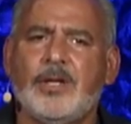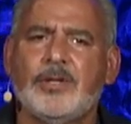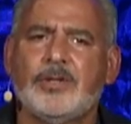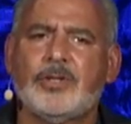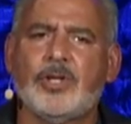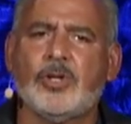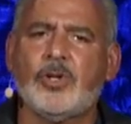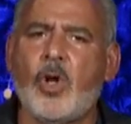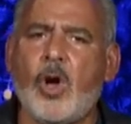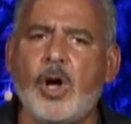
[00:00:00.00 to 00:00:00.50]

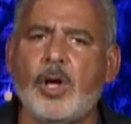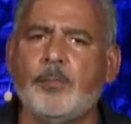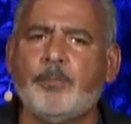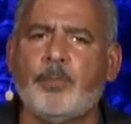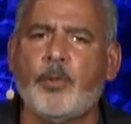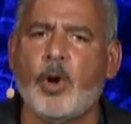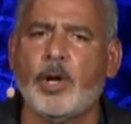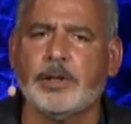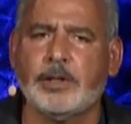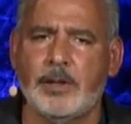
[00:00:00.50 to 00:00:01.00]
The
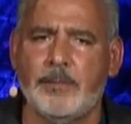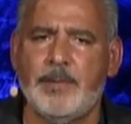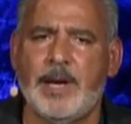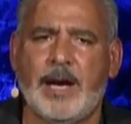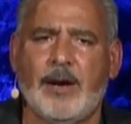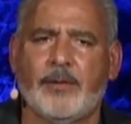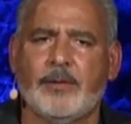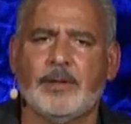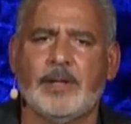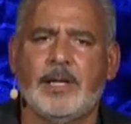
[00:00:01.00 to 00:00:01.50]
Lord brought them
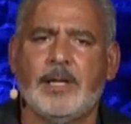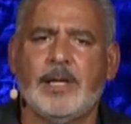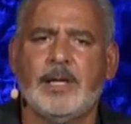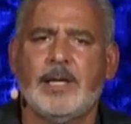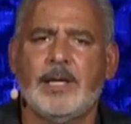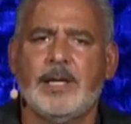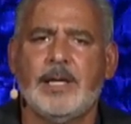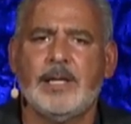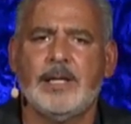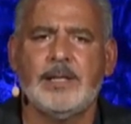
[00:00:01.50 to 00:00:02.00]
out,
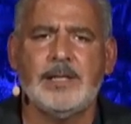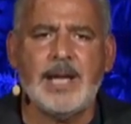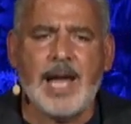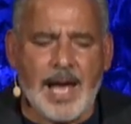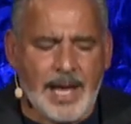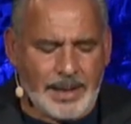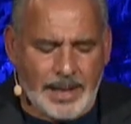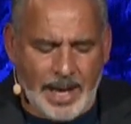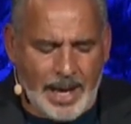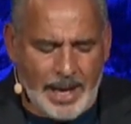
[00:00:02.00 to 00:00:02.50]

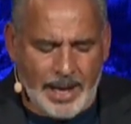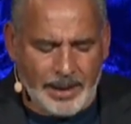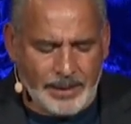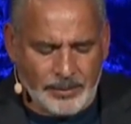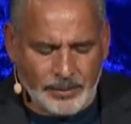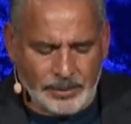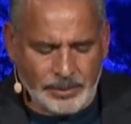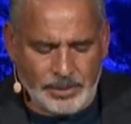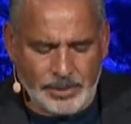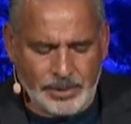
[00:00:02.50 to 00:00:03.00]
not
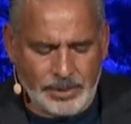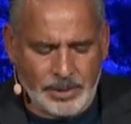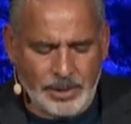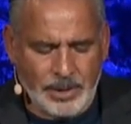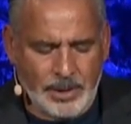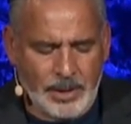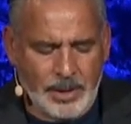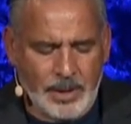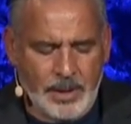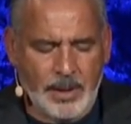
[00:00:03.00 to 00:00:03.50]
idols.
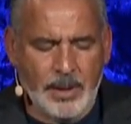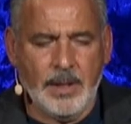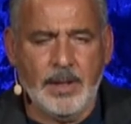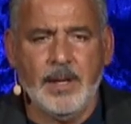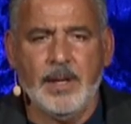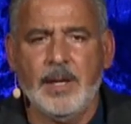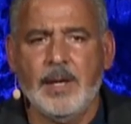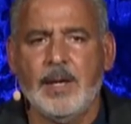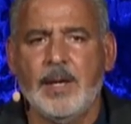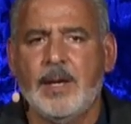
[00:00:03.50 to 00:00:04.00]

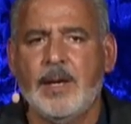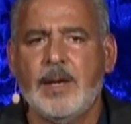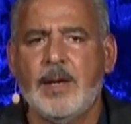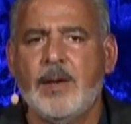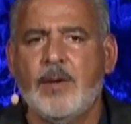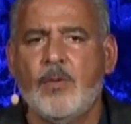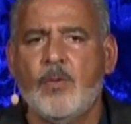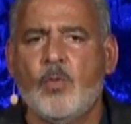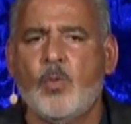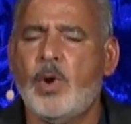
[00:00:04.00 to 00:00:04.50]

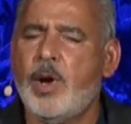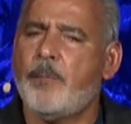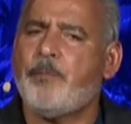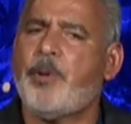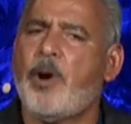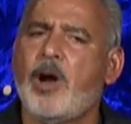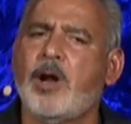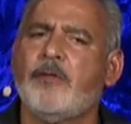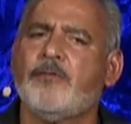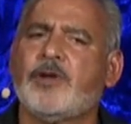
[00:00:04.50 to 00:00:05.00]
We're
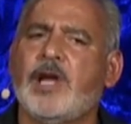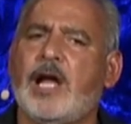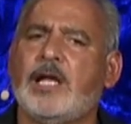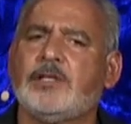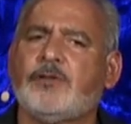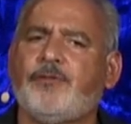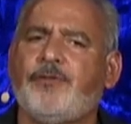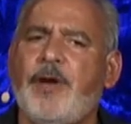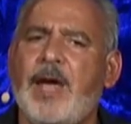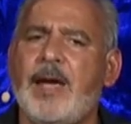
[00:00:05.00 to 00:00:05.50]
part of
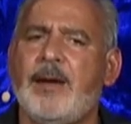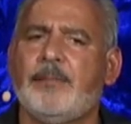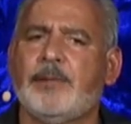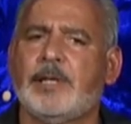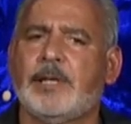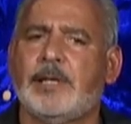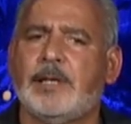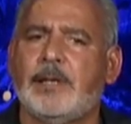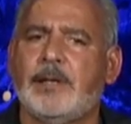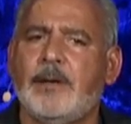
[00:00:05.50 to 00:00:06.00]
God's
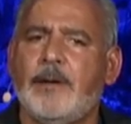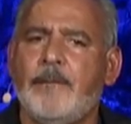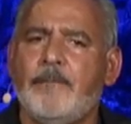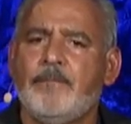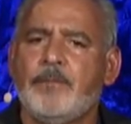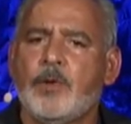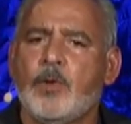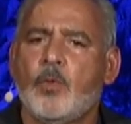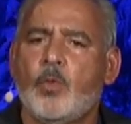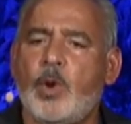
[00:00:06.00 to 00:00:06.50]
family.
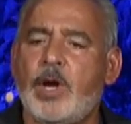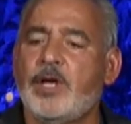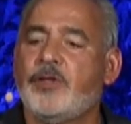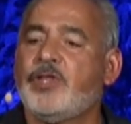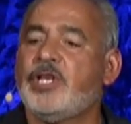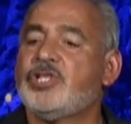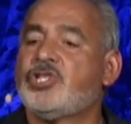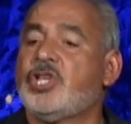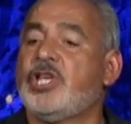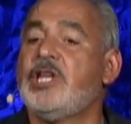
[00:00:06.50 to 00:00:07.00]
We're
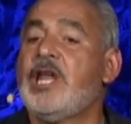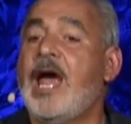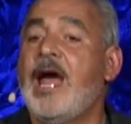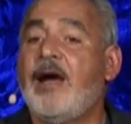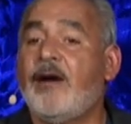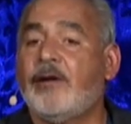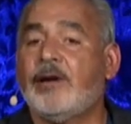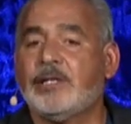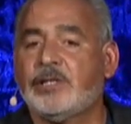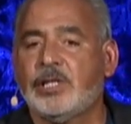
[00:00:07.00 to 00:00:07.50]
this
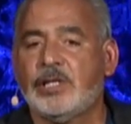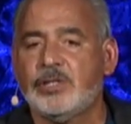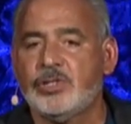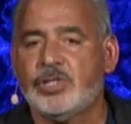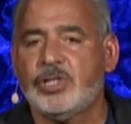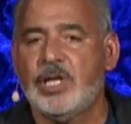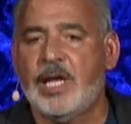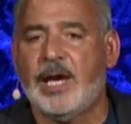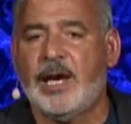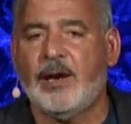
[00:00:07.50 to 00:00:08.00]

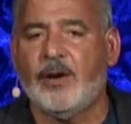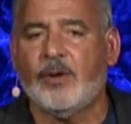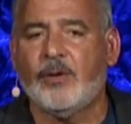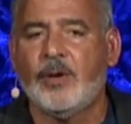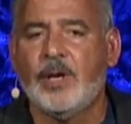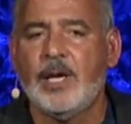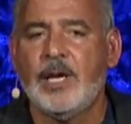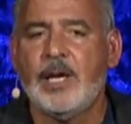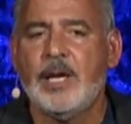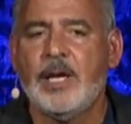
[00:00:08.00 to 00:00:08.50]
inheritance now